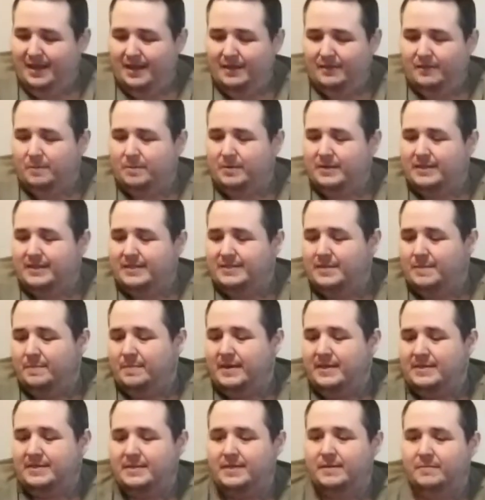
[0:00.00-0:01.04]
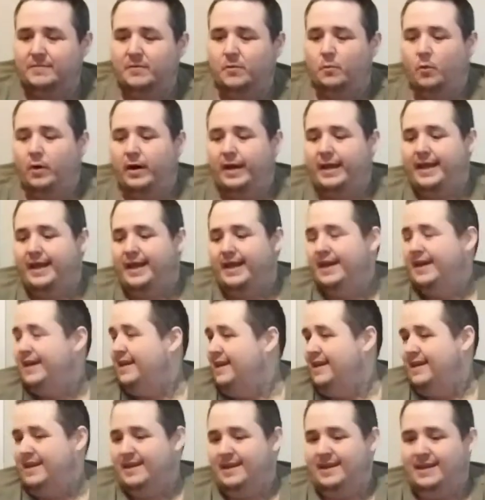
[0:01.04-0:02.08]
have to put this up against something white. Hold on,
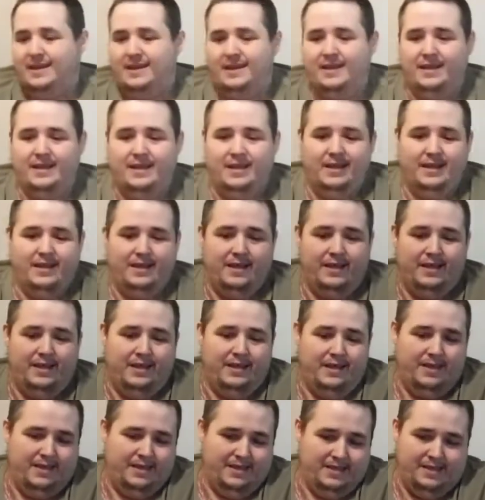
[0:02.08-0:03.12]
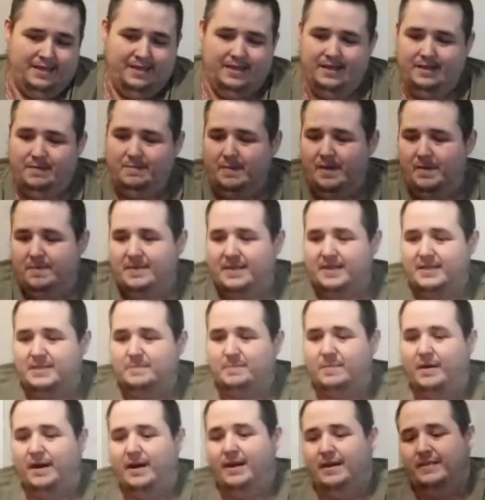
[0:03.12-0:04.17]
hold on. Maybe
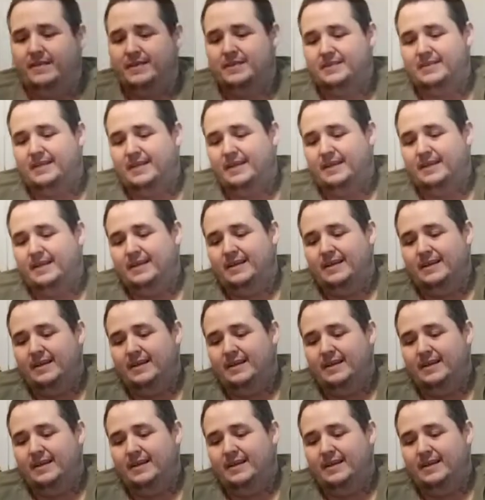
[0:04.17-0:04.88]
this box, this thing.